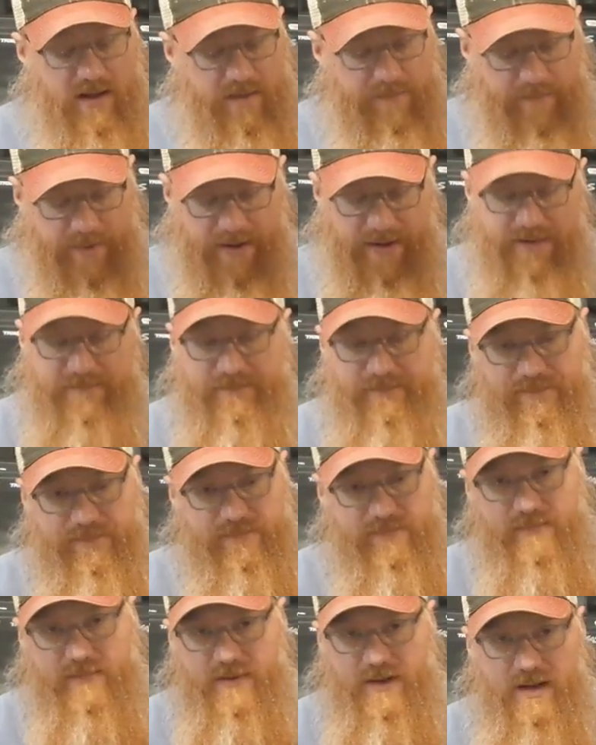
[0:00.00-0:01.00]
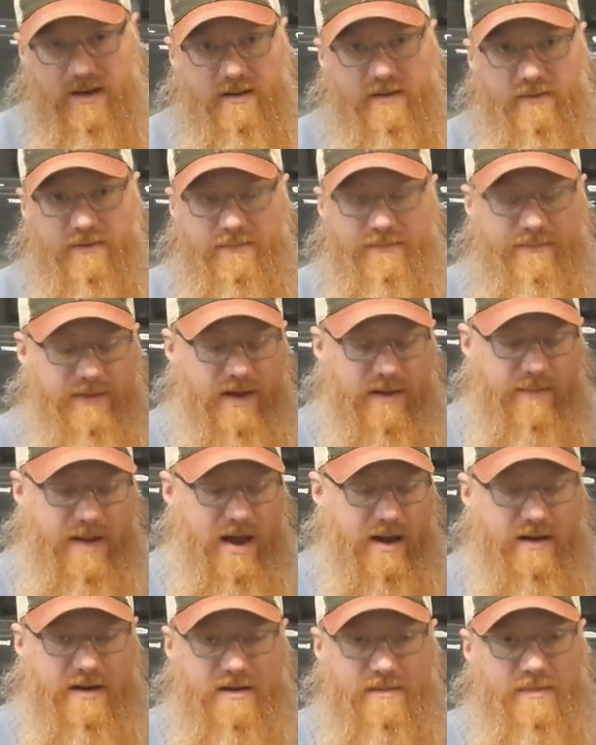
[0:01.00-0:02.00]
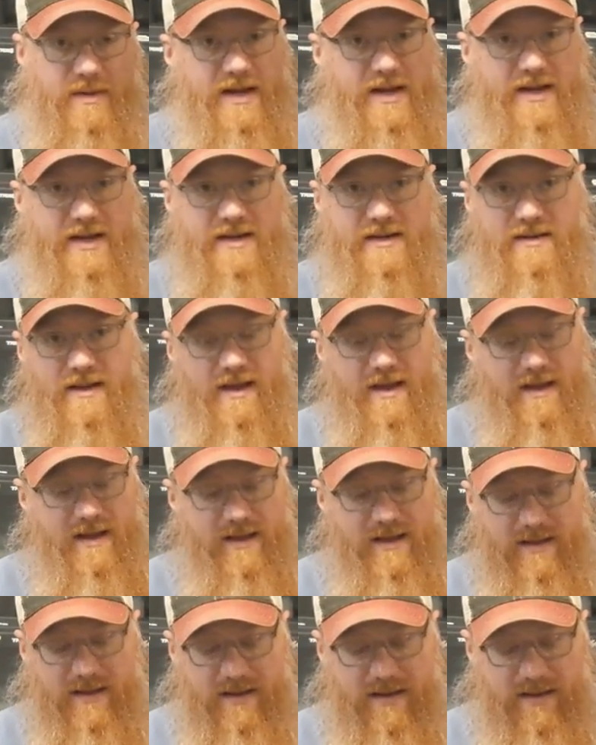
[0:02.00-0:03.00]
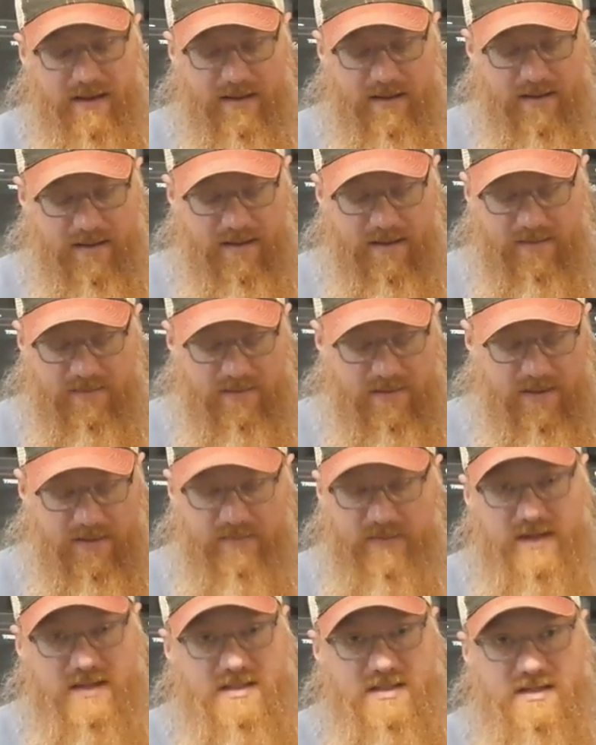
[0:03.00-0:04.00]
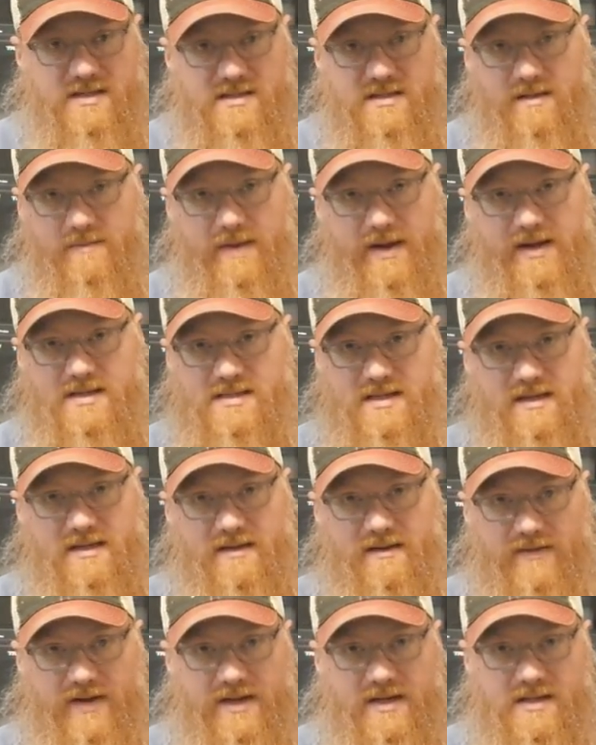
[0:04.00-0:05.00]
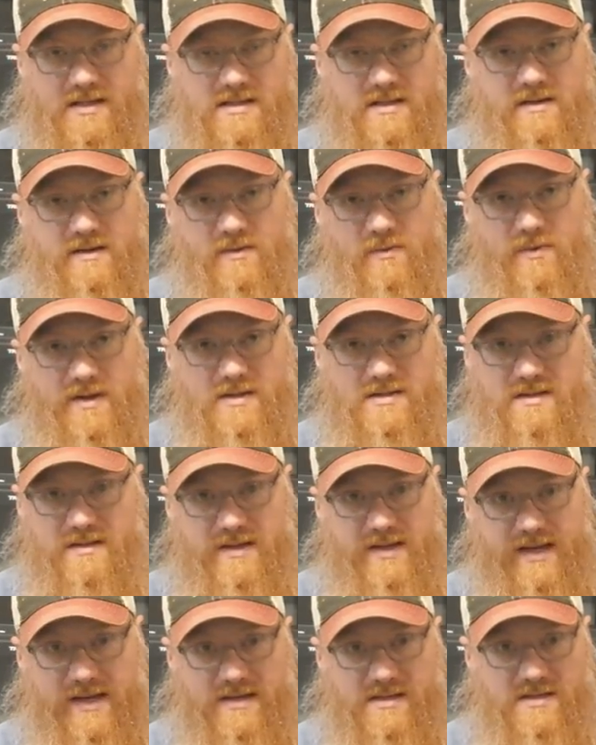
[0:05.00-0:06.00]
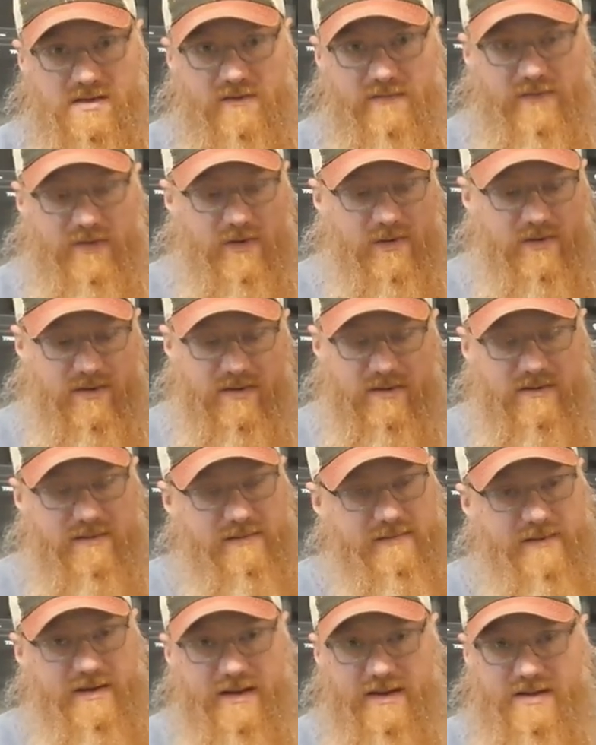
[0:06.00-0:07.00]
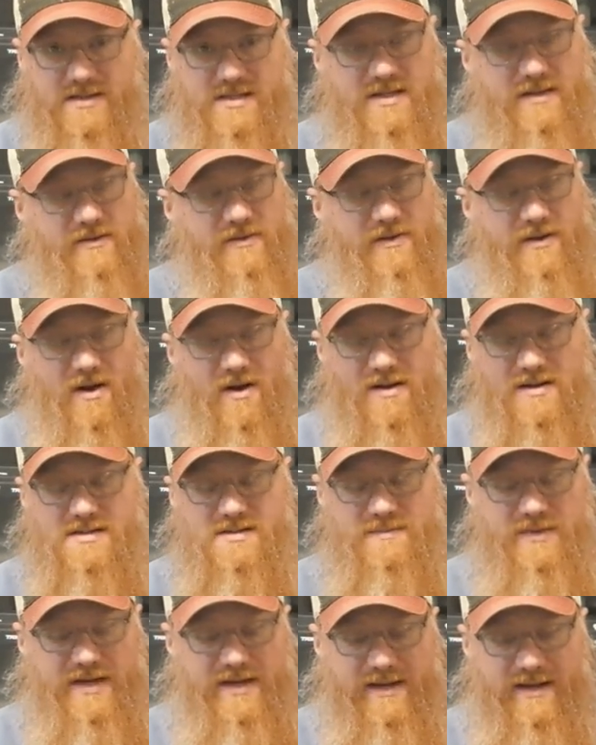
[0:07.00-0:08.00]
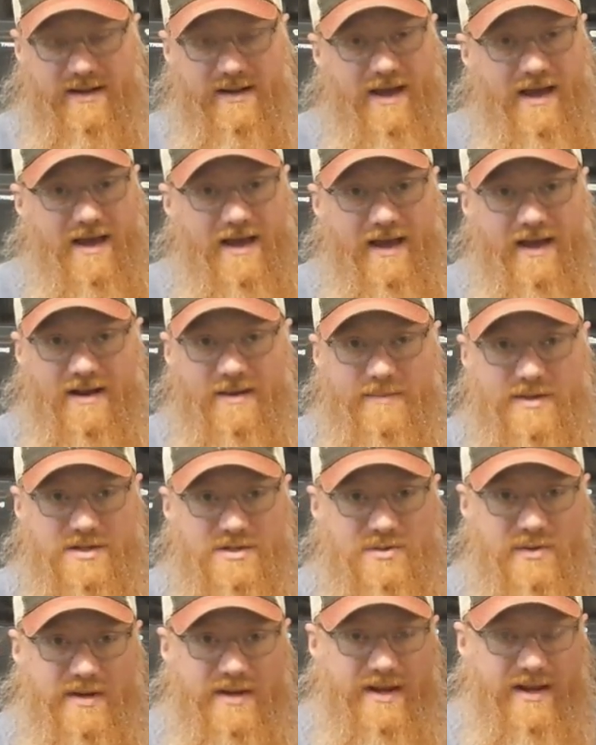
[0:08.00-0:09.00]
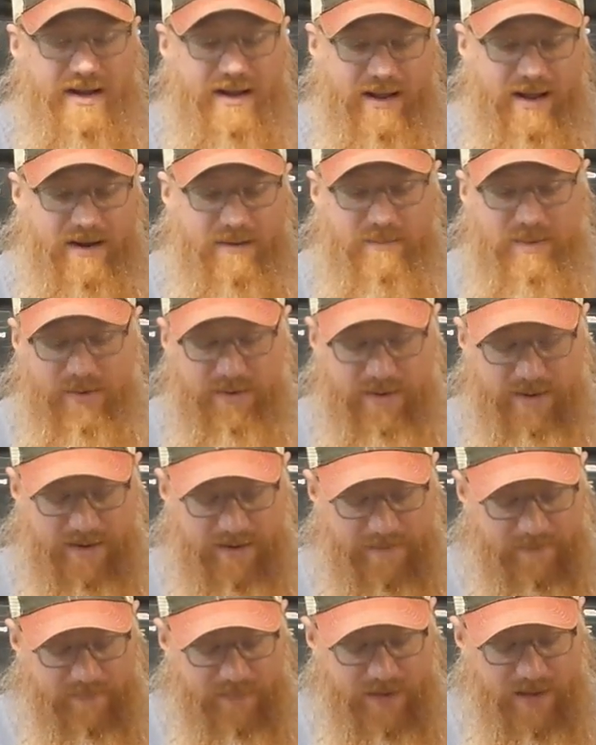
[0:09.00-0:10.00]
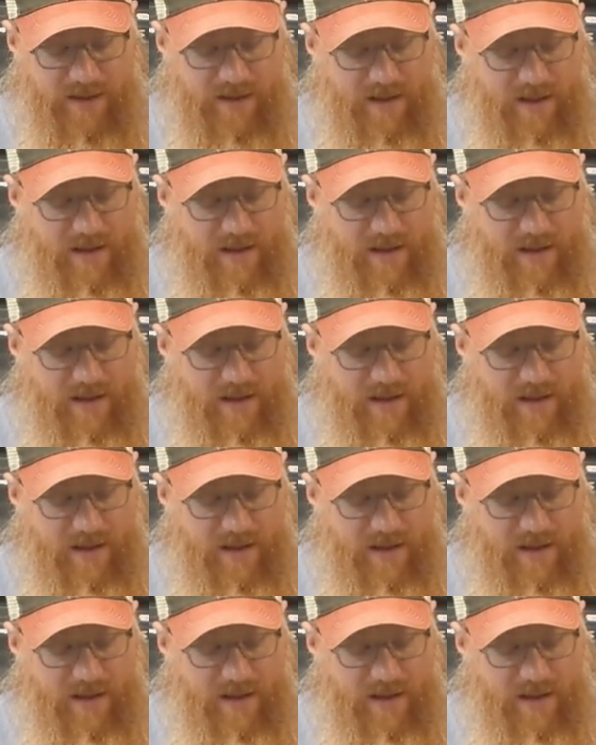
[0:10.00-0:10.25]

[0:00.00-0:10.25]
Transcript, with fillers: But, you know, I'm not going to complain. If this is the biggest inconvenience and annoyance of the kit so far, it's still an awesome kit, and I'm enjoying the hell out of building it.